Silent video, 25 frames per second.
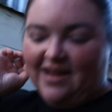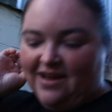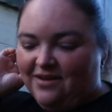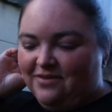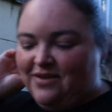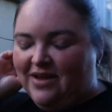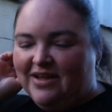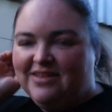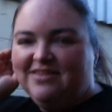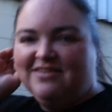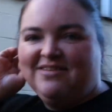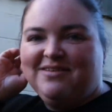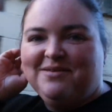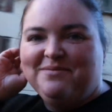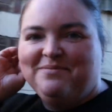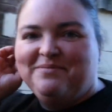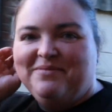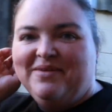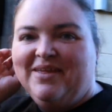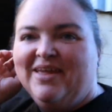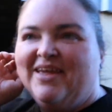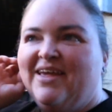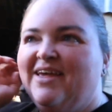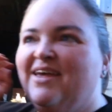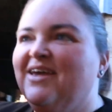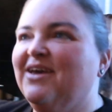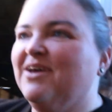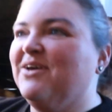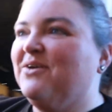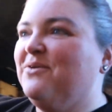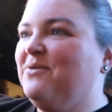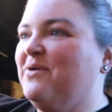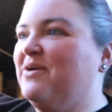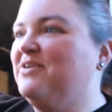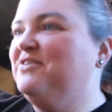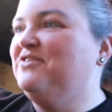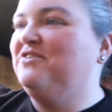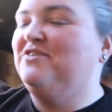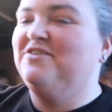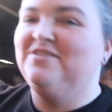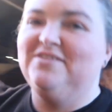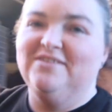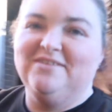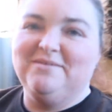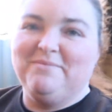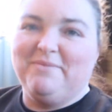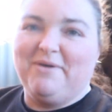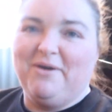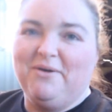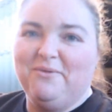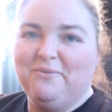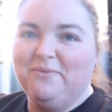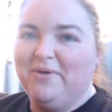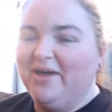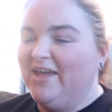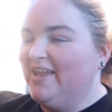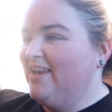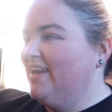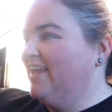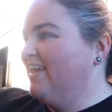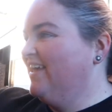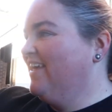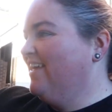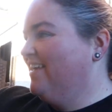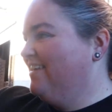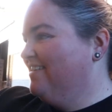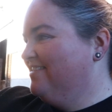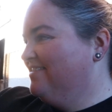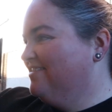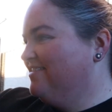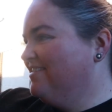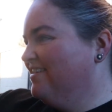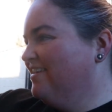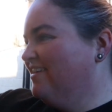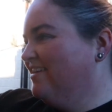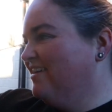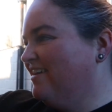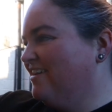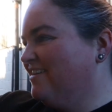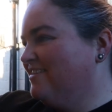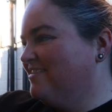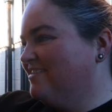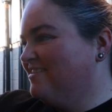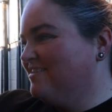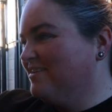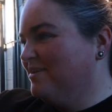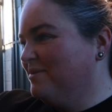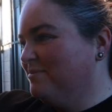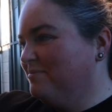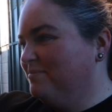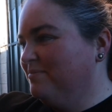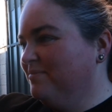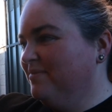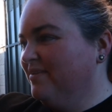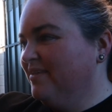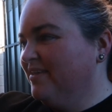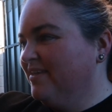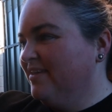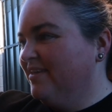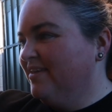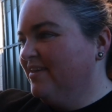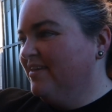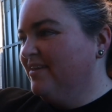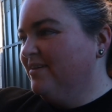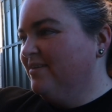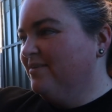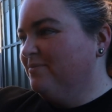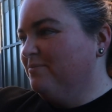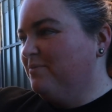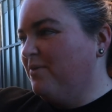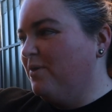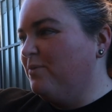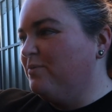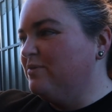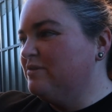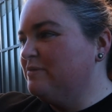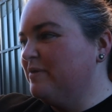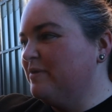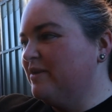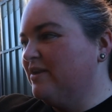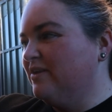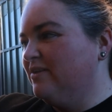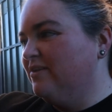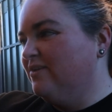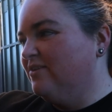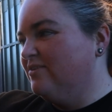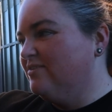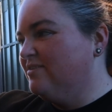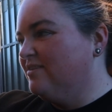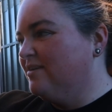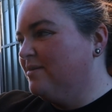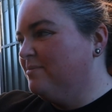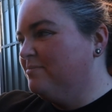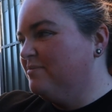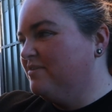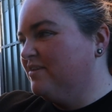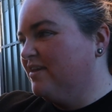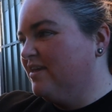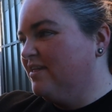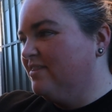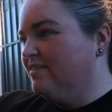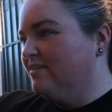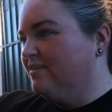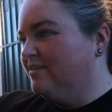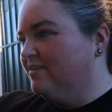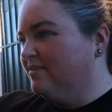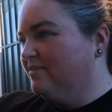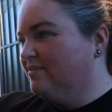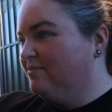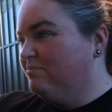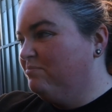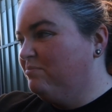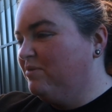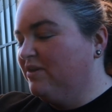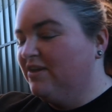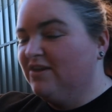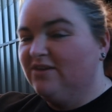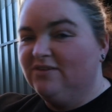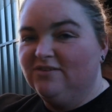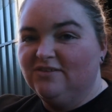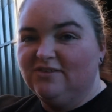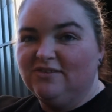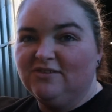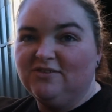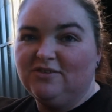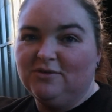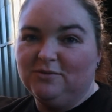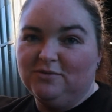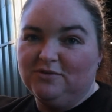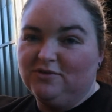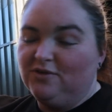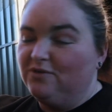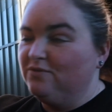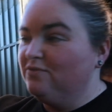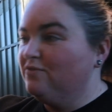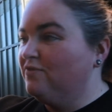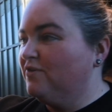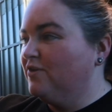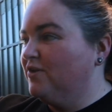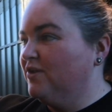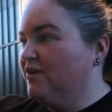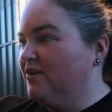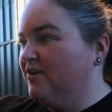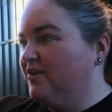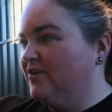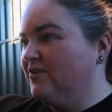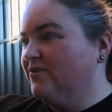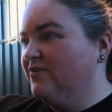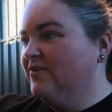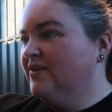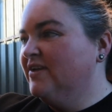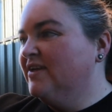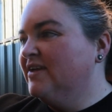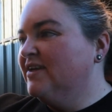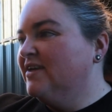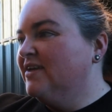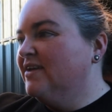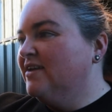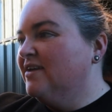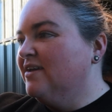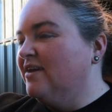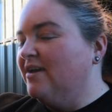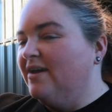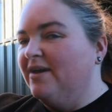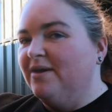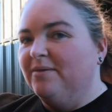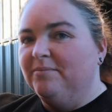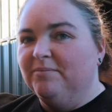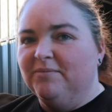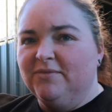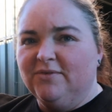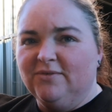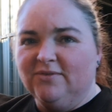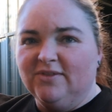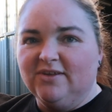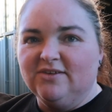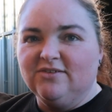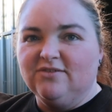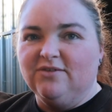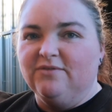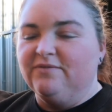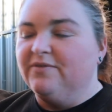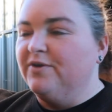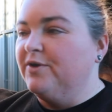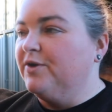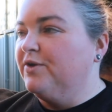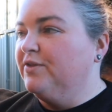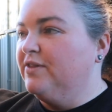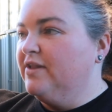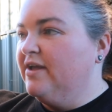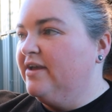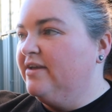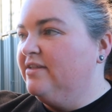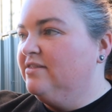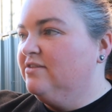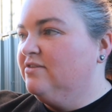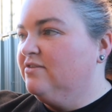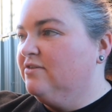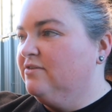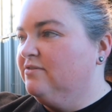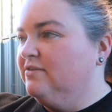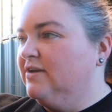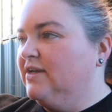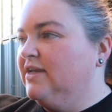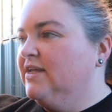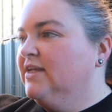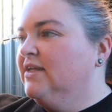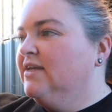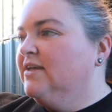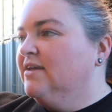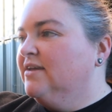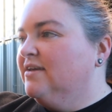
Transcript: I've had some questions about where Nick is, and well, we spent a lot of time together because she was on furlough. Oh, that's not very good lighting, sorry.